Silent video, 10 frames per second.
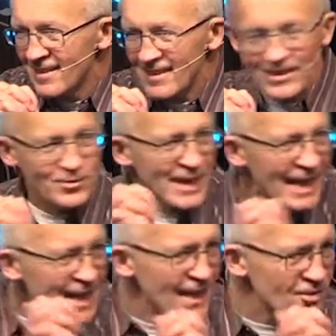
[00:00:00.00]
You
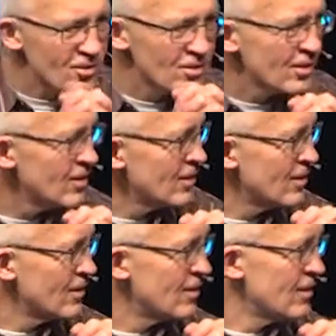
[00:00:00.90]
can't.
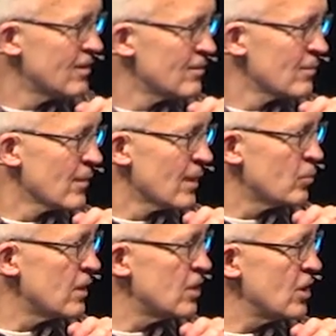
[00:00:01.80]
And
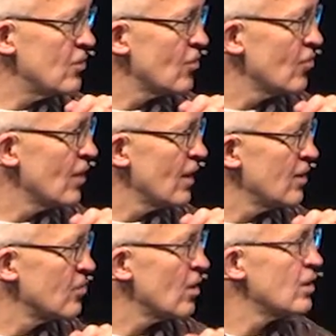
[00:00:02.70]
what did Jesus say? He
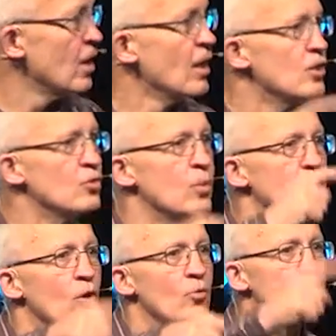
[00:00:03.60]
said, you will
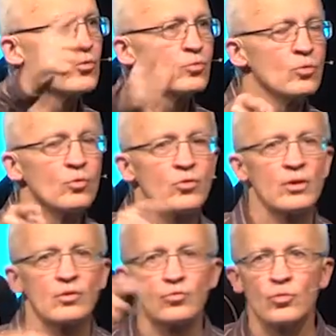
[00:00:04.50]
know the truth and
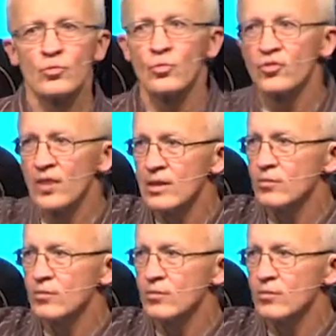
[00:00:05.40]
the truth will set you